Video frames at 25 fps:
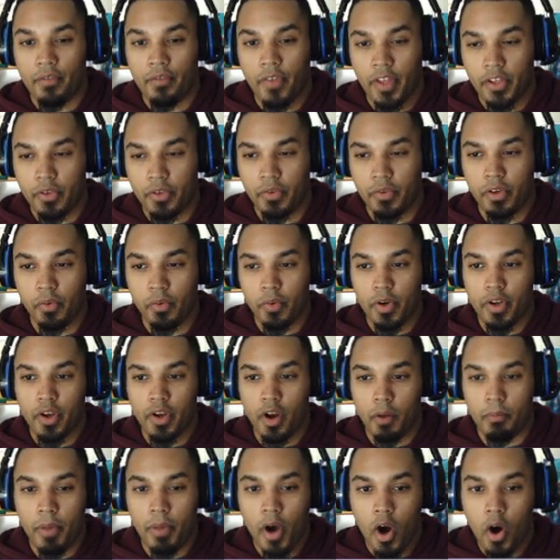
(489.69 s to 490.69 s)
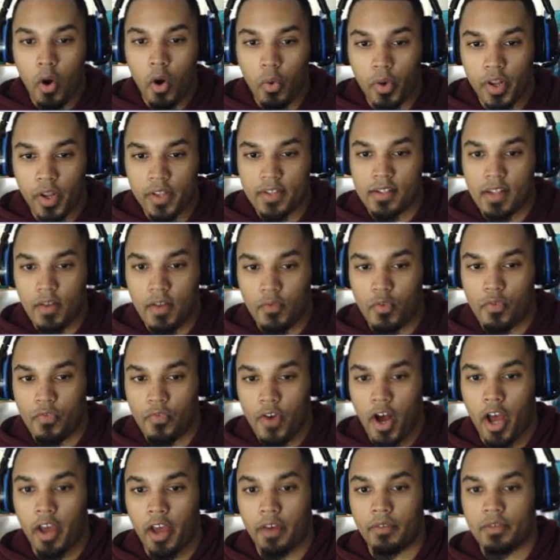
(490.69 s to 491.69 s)
Like, you kill one of your opponent's level
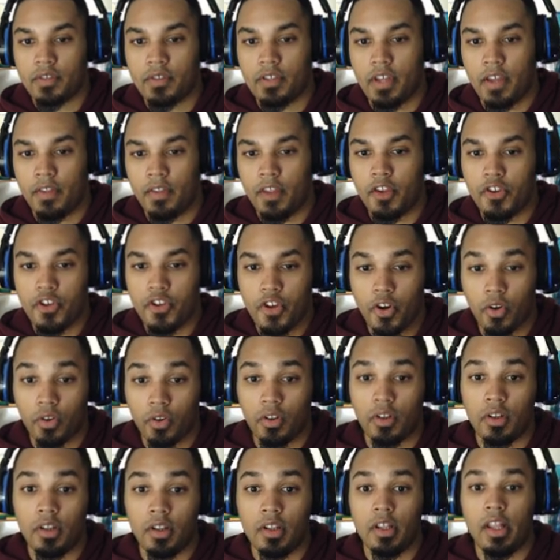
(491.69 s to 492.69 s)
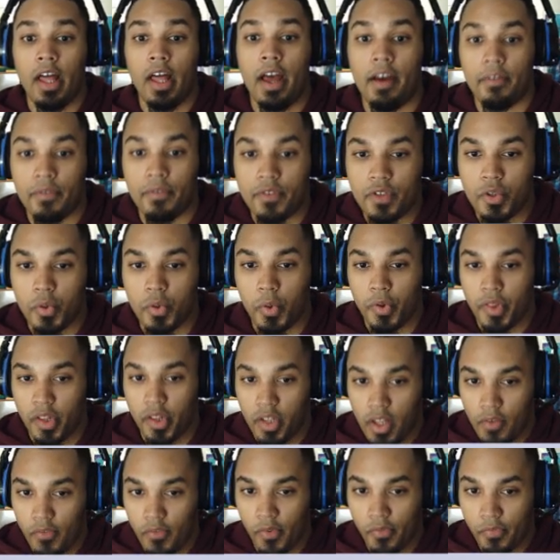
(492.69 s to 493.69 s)
5s, and then you're left with a
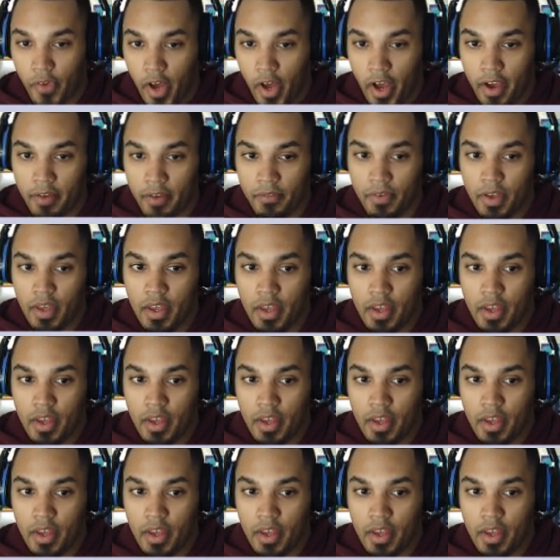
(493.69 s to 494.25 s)
level 5.